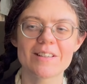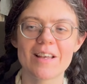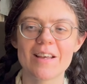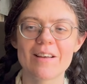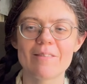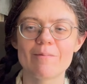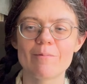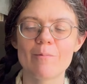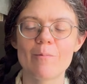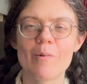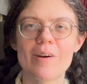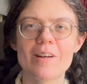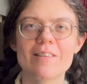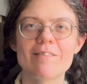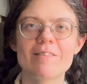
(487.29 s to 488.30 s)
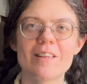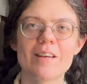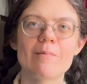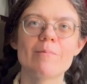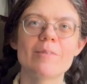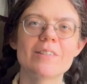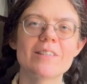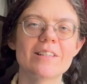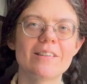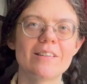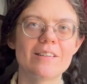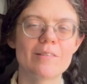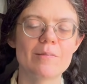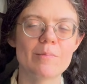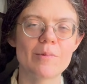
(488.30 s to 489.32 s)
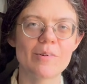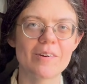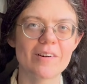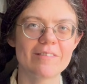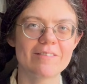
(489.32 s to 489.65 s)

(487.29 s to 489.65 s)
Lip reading: Like, one of them was a little more